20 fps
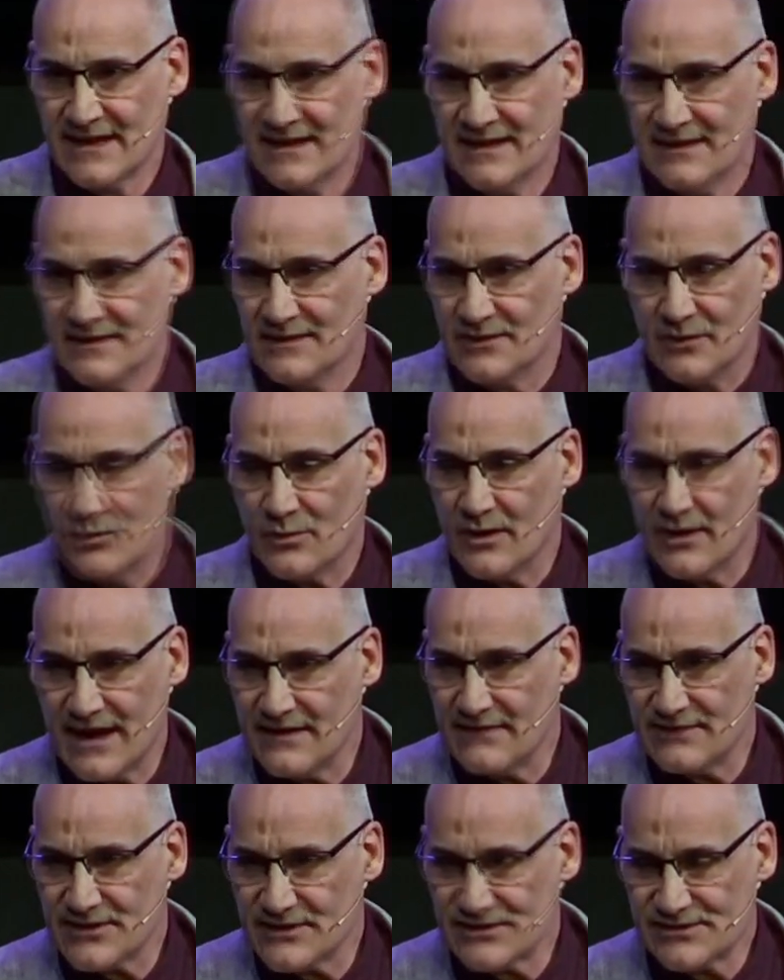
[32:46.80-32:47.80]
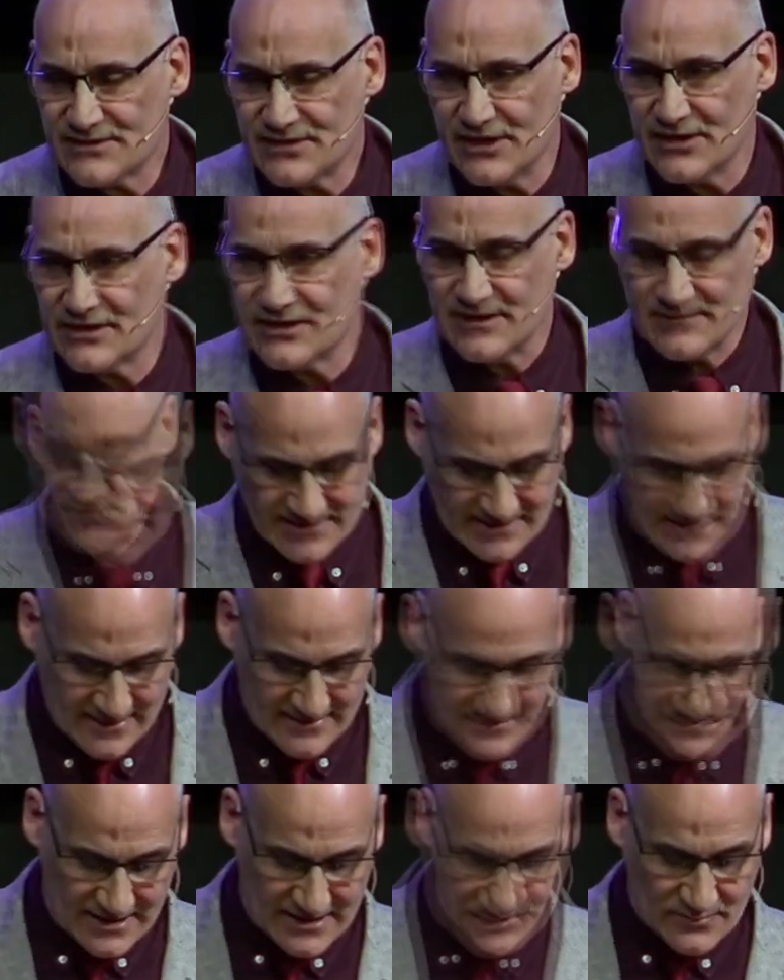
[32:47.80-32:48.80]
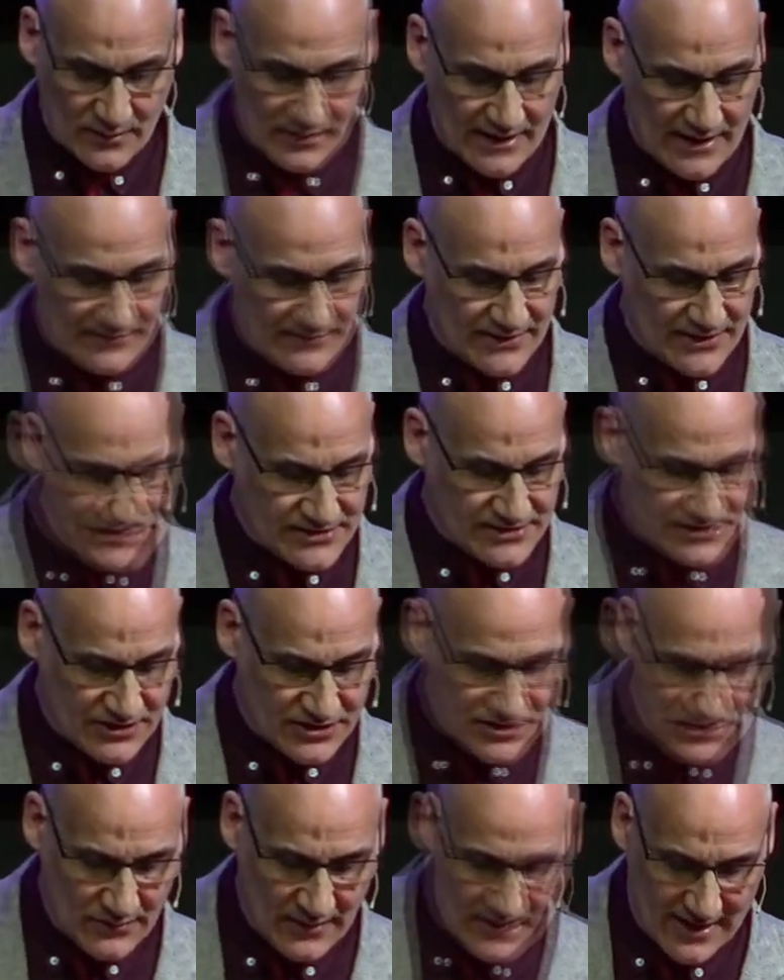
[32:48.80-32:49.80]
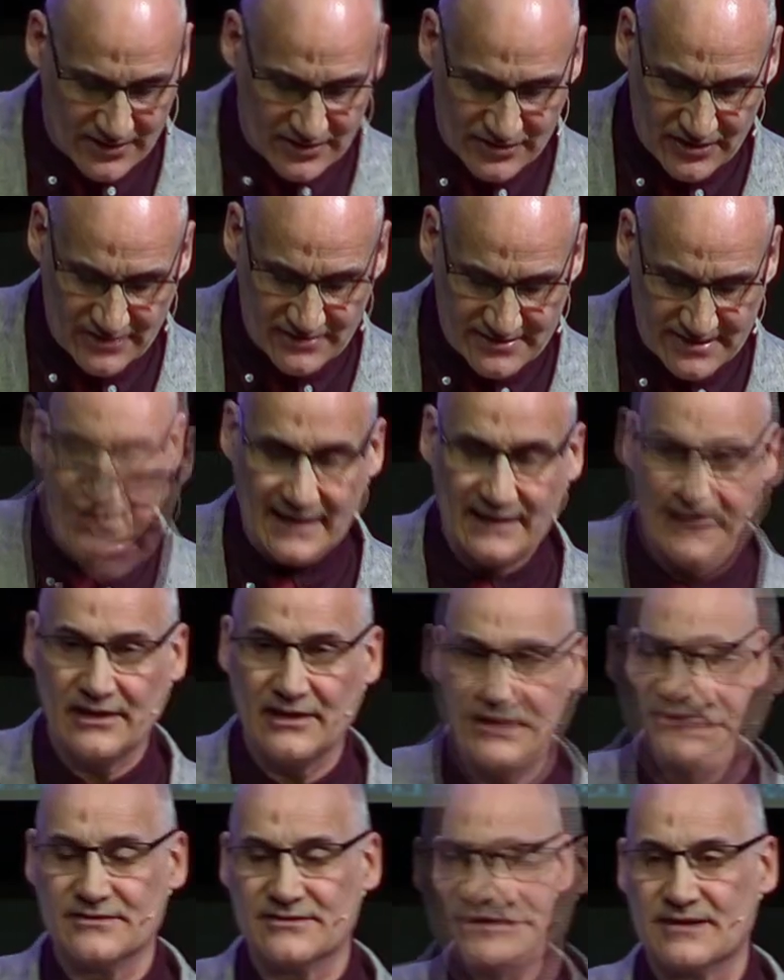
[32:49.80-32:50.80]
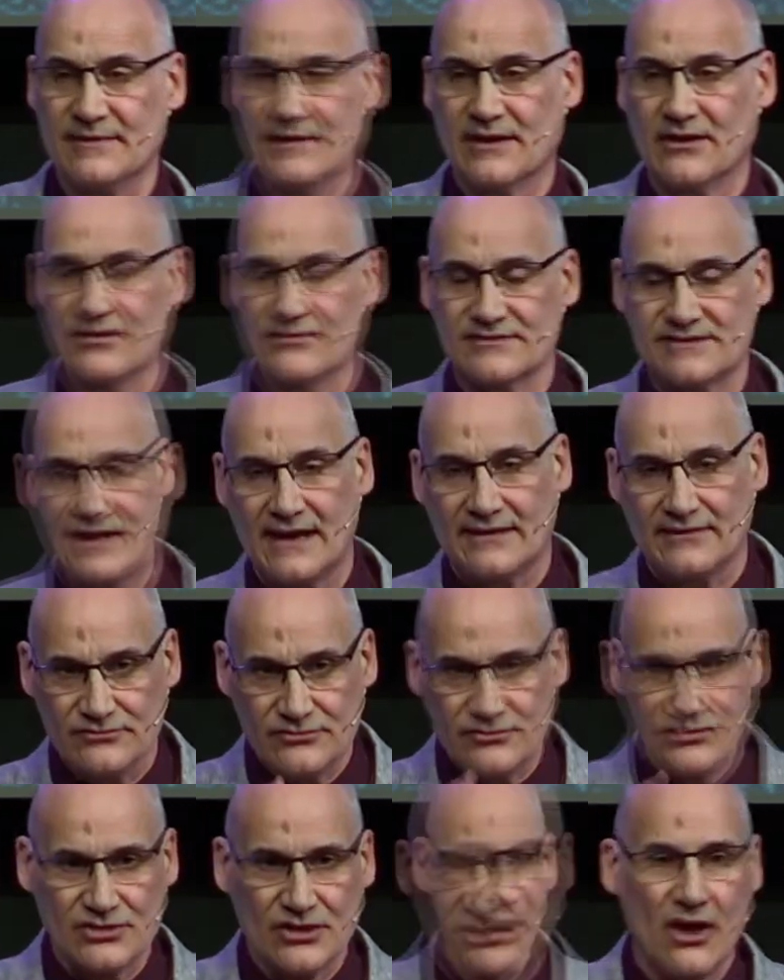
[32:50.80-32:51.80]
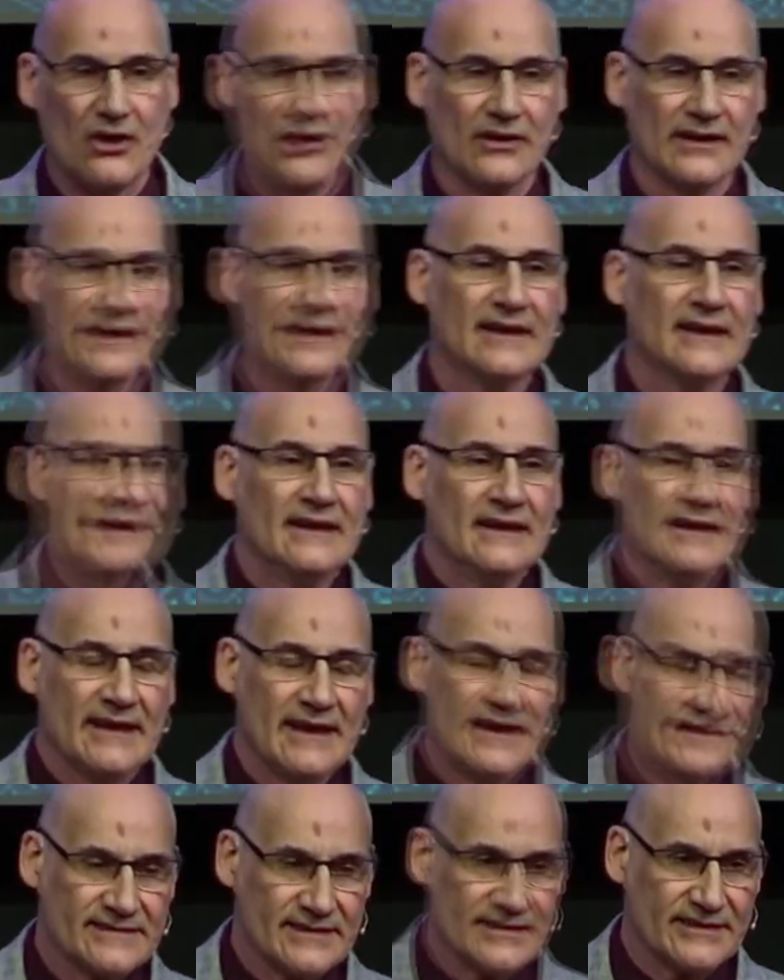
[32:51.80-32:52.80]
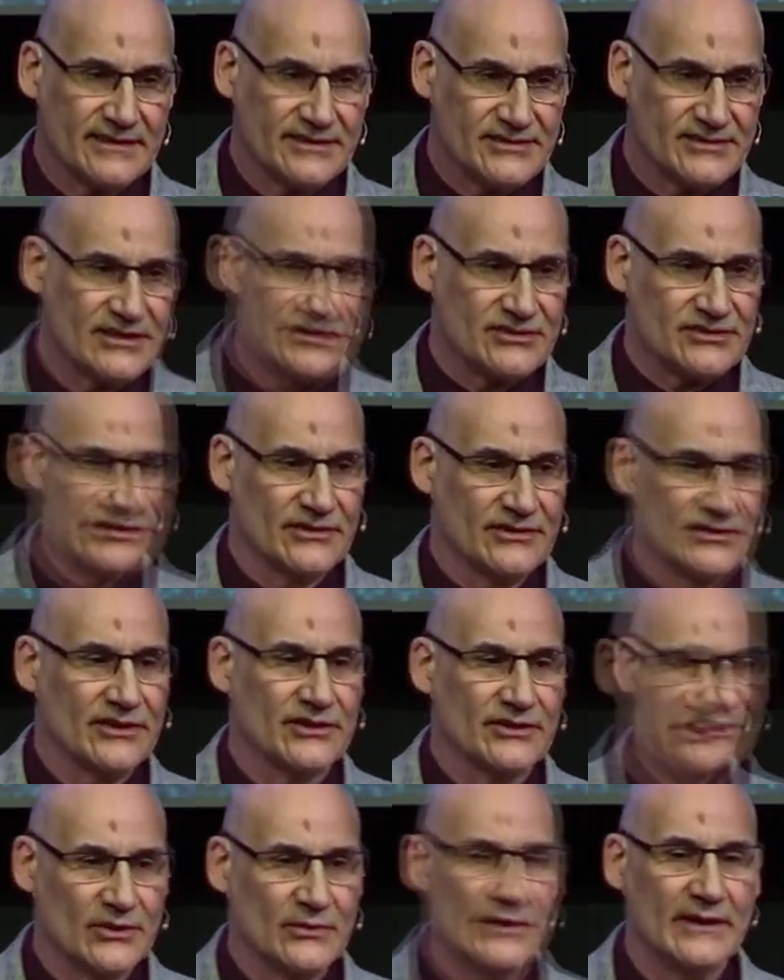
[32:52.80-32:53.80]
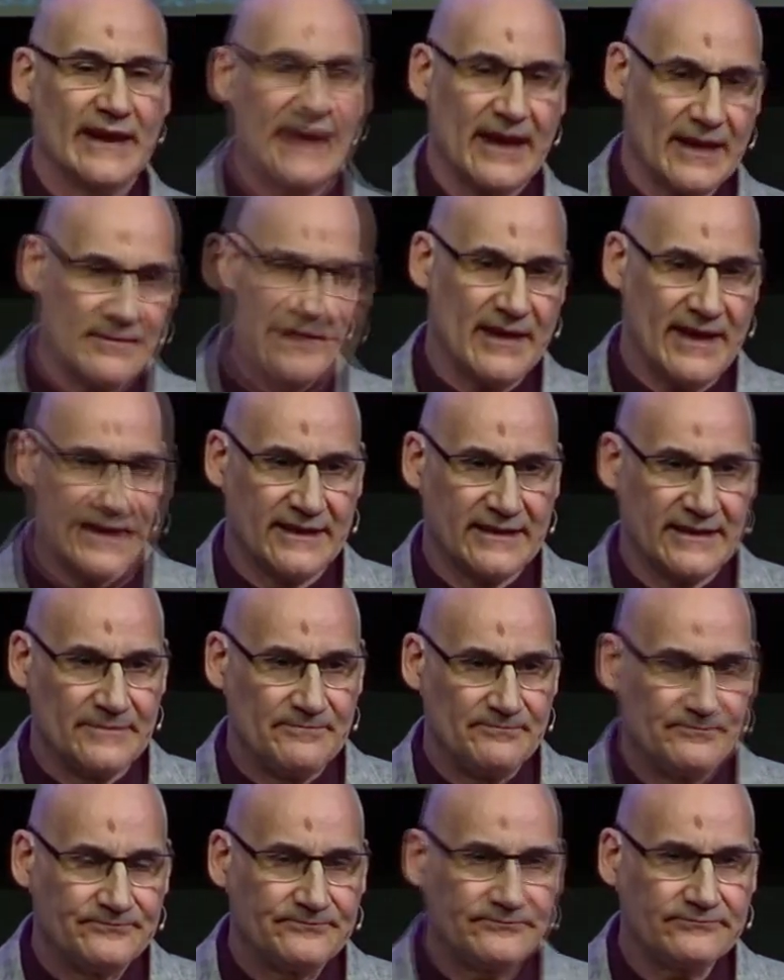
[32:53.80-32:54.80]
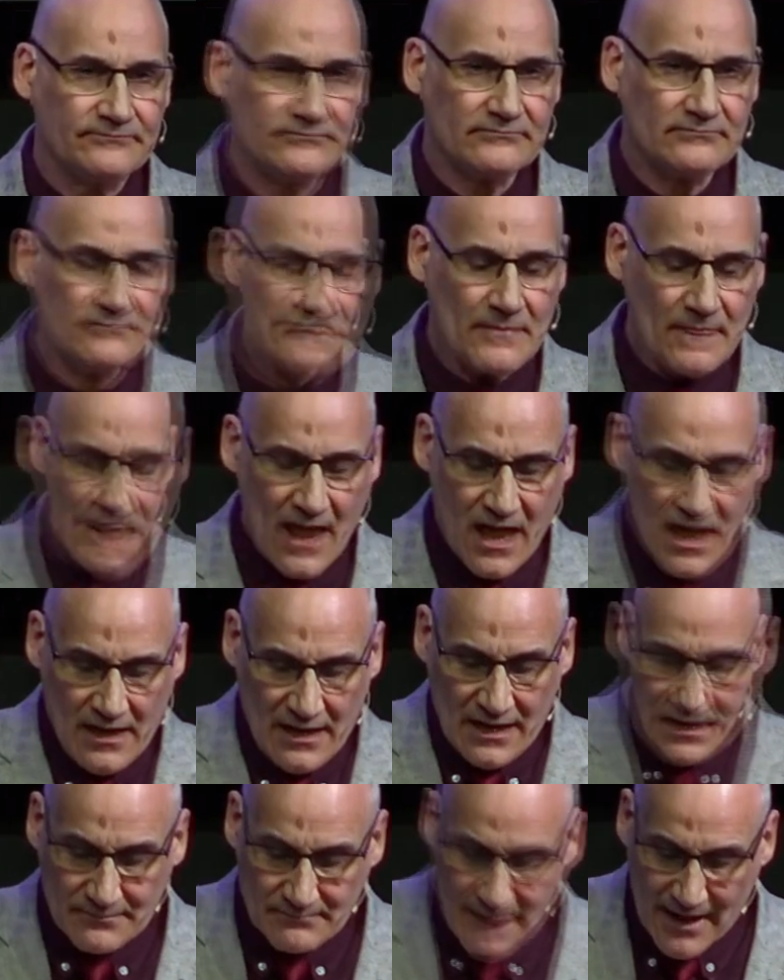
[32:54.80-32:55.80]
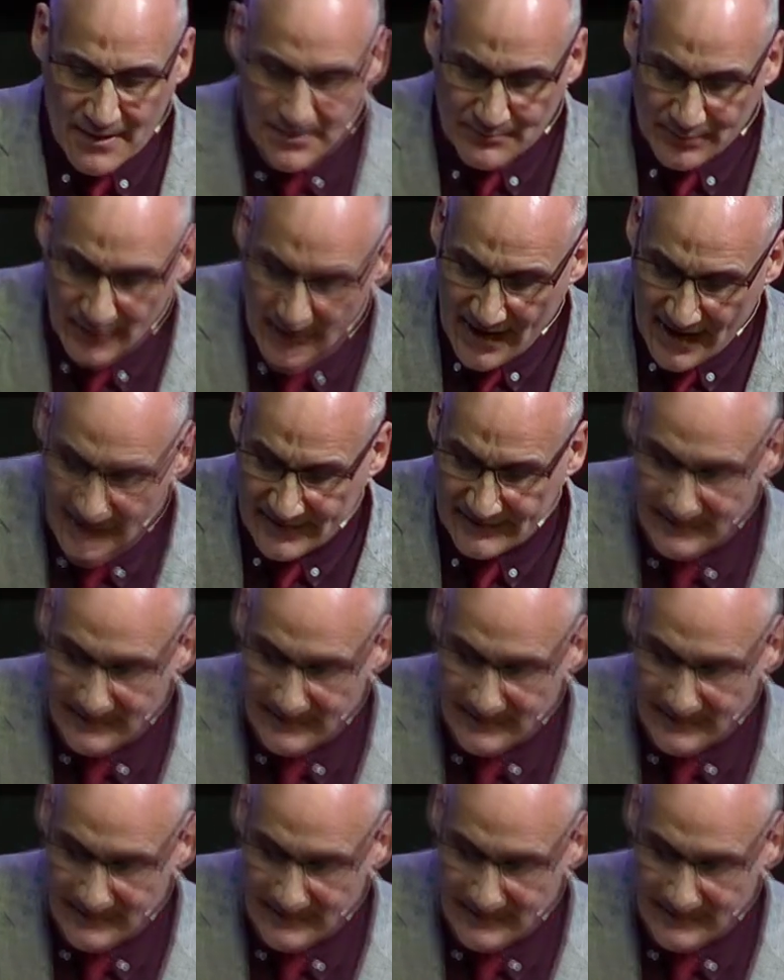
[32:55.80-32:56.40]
But whatever the circumstances, whatever the situations, he learned to be content. Joy is a decision that you and I make. And my prayer